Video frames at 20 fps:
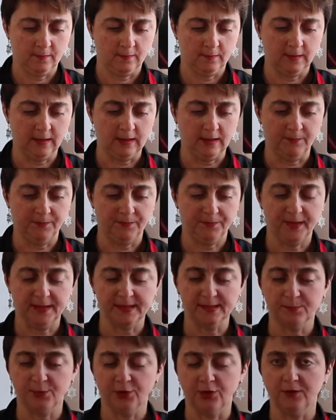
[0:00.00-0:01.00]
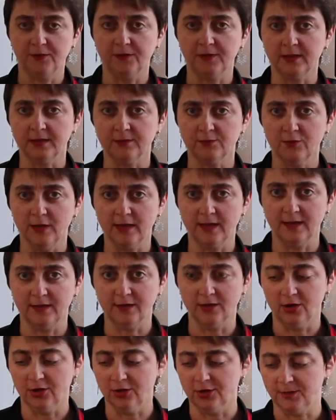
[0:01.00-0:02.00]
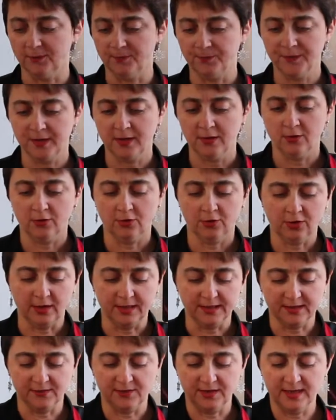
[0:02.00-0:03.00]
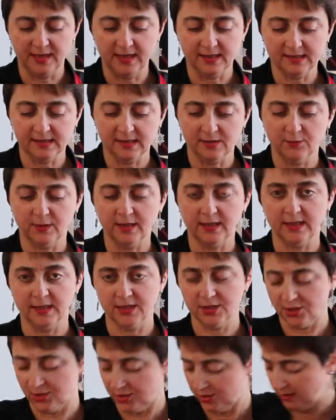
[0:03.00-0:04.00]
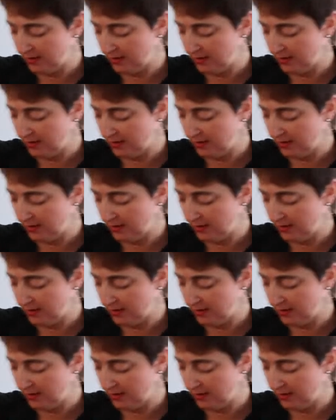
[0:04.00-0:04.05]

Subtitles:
Yeah, that's perfect, ready to go. All right, so the next thing we need to do